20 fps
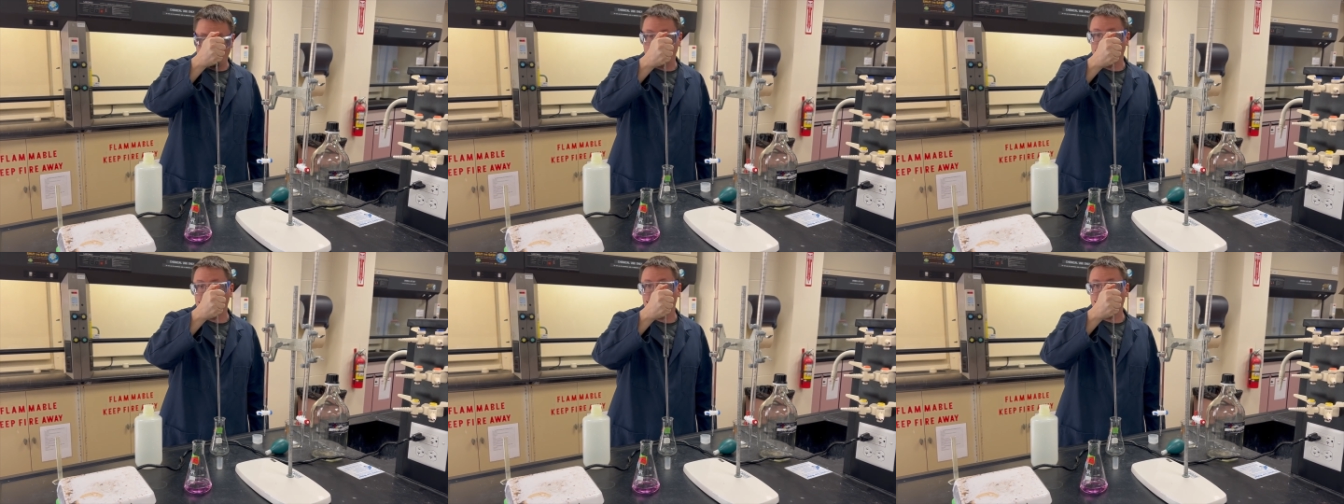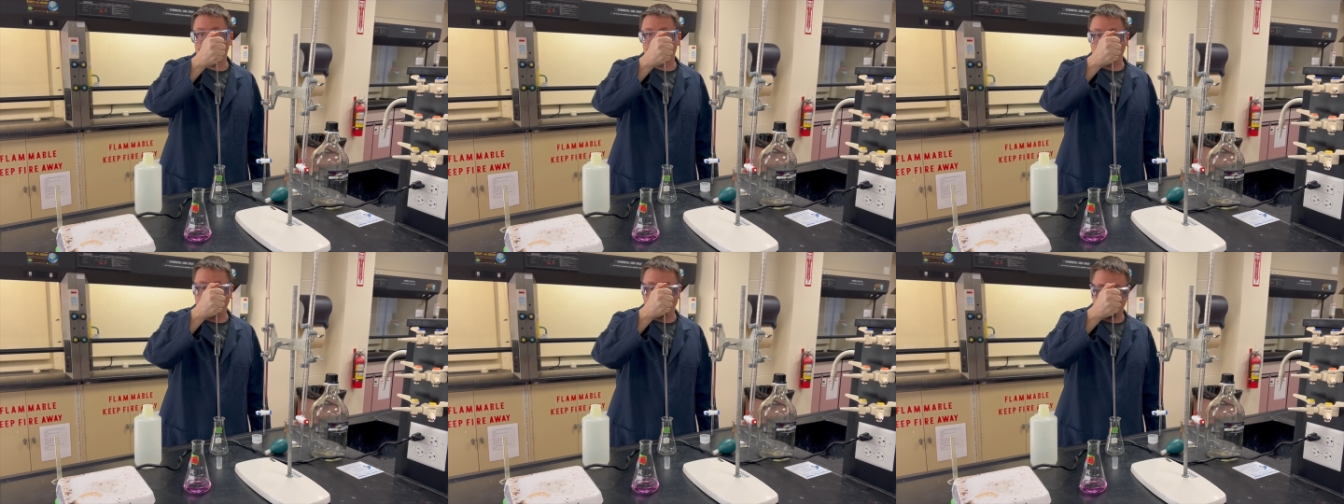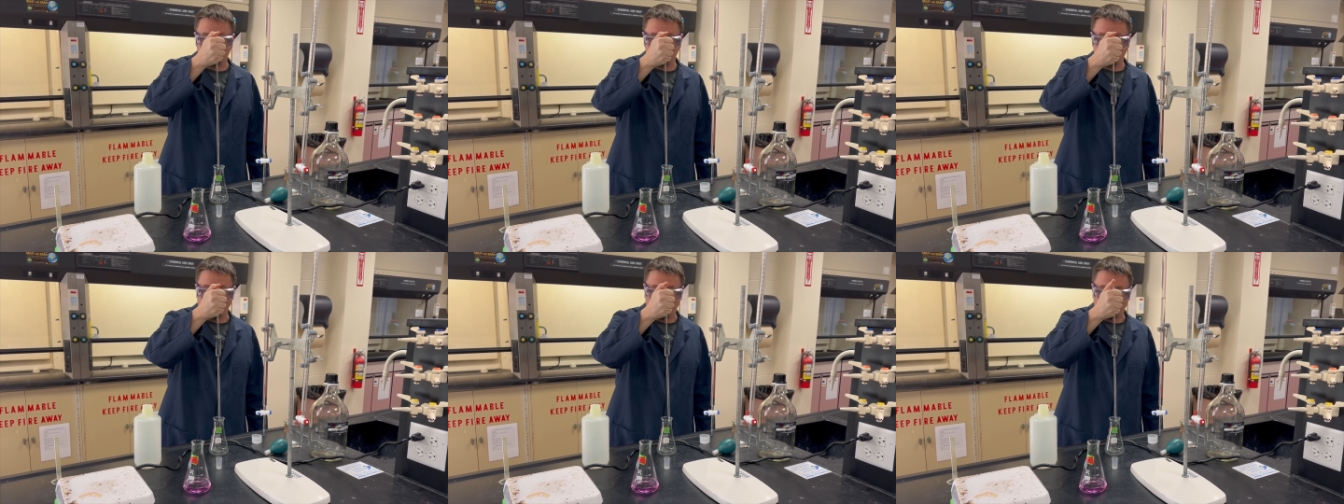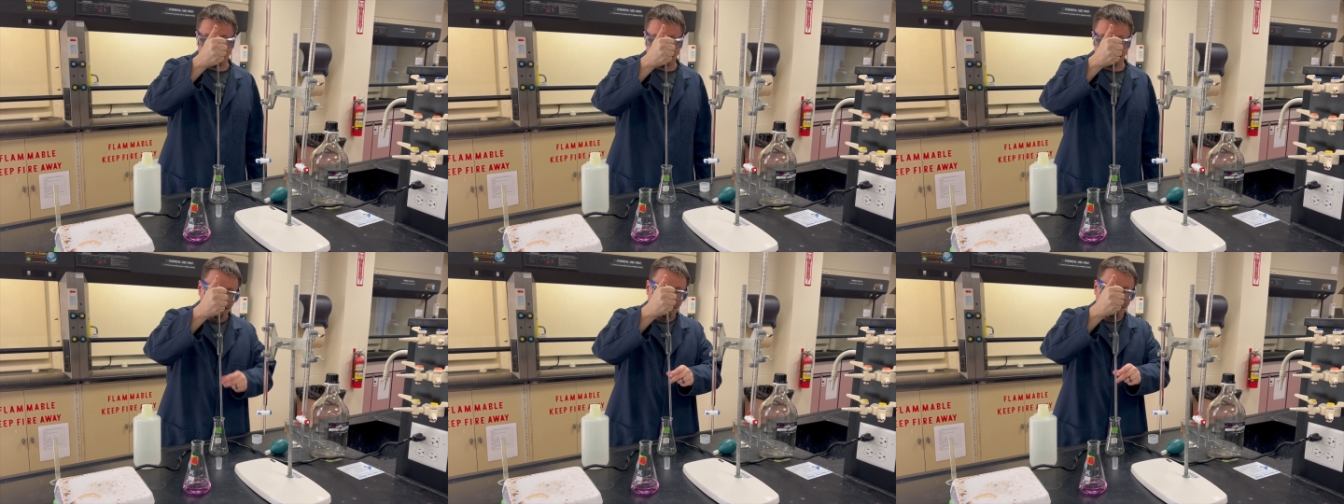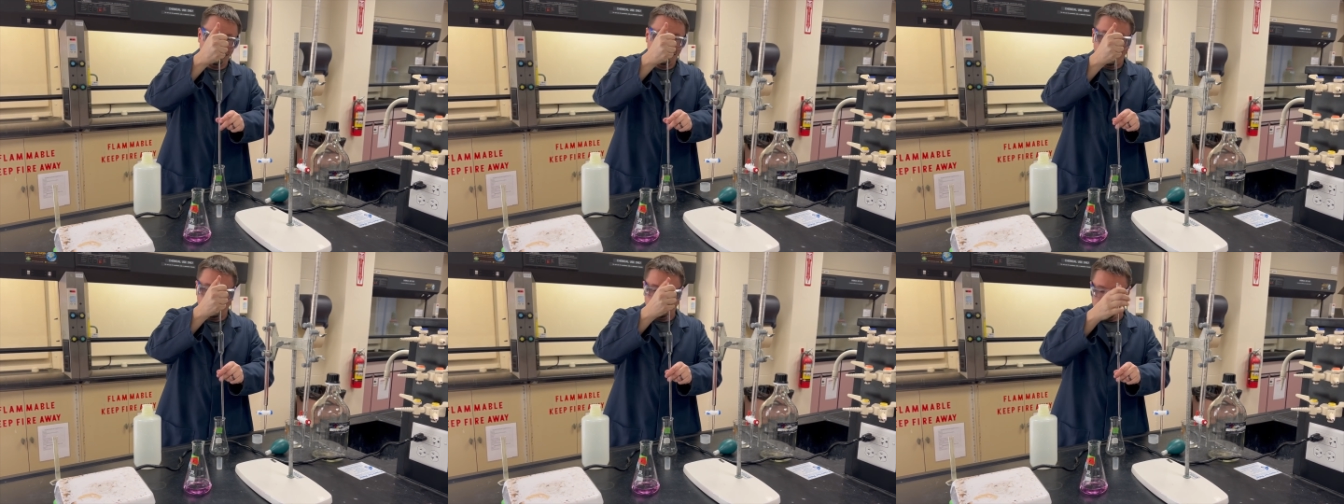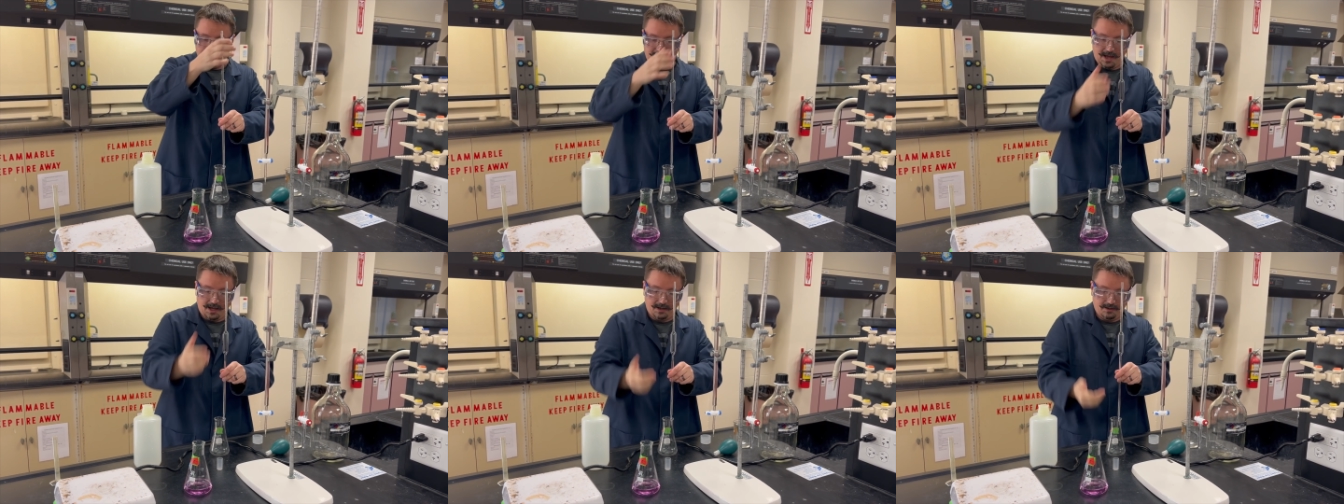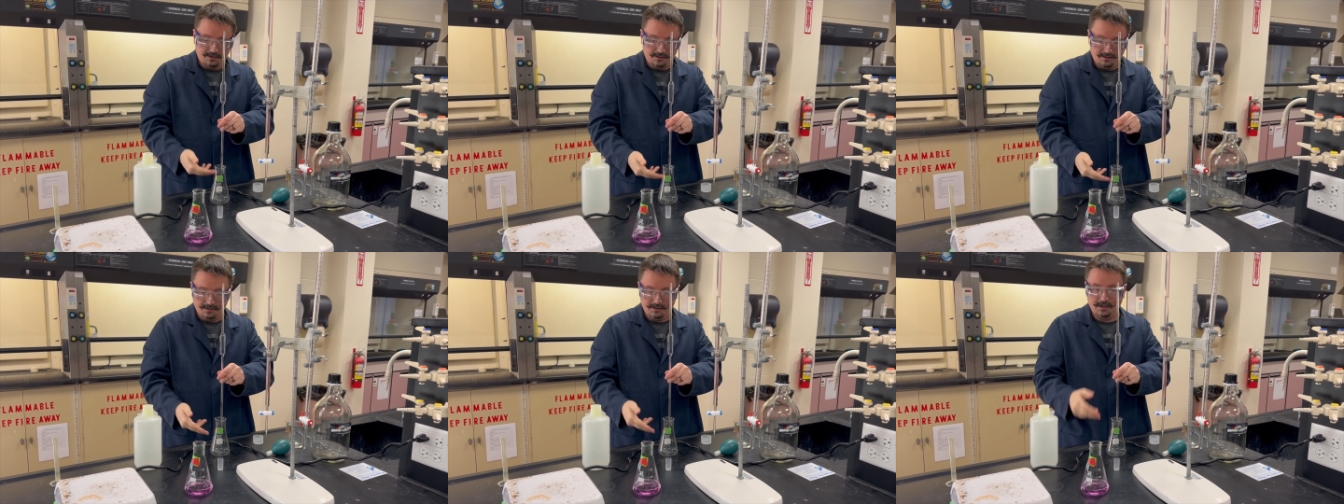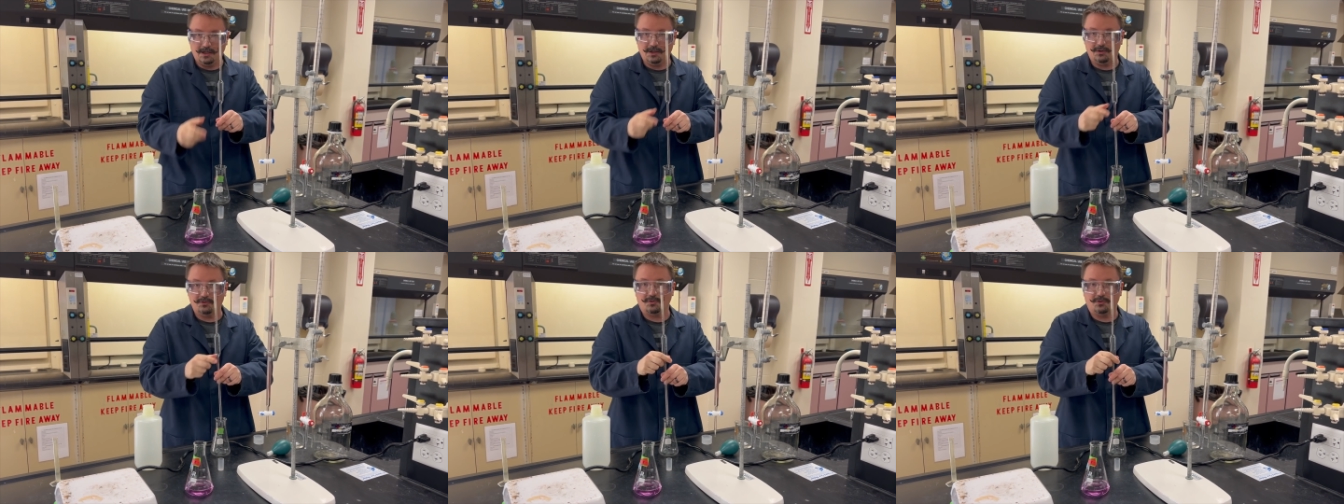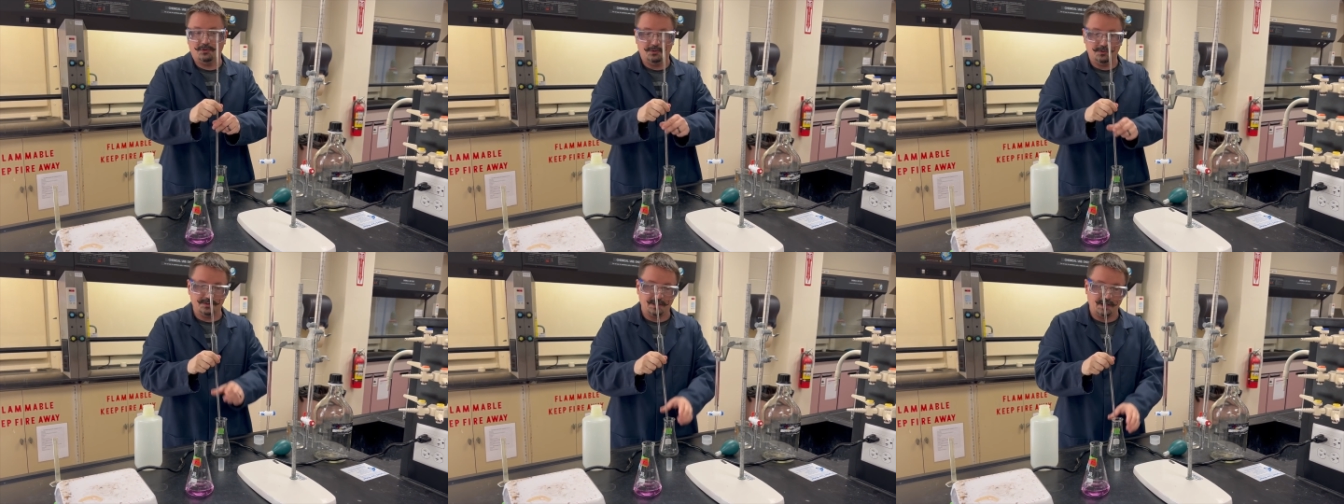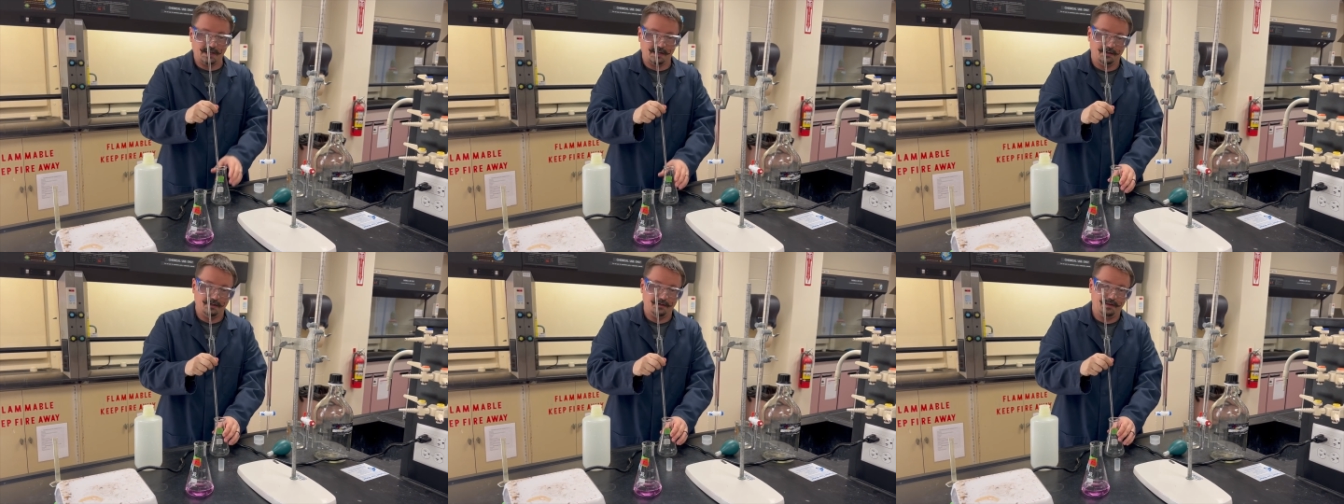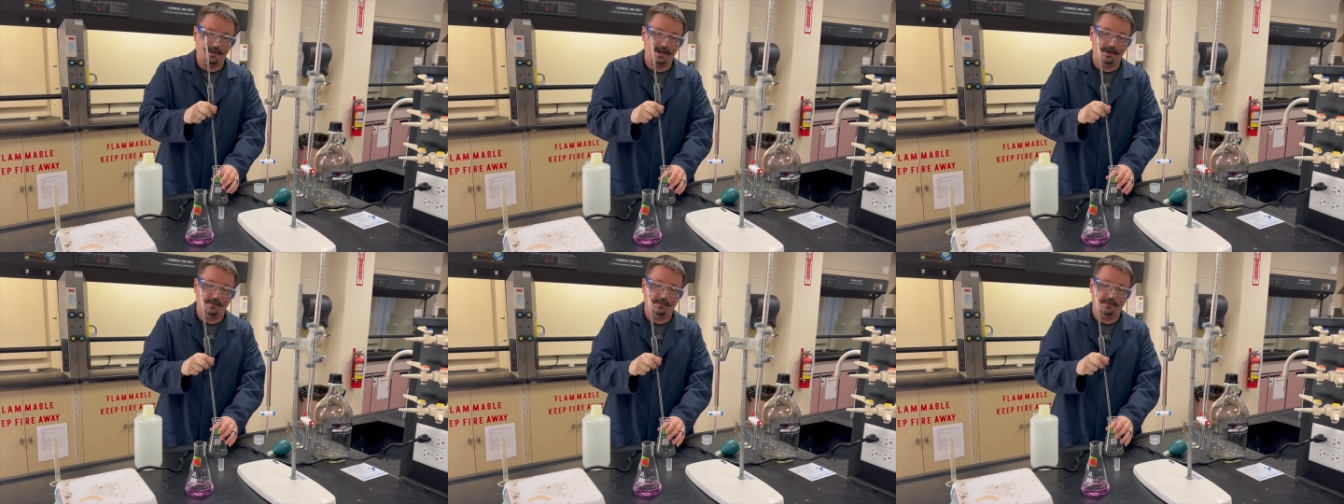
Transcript: or 26? We'd let that introduce that into there.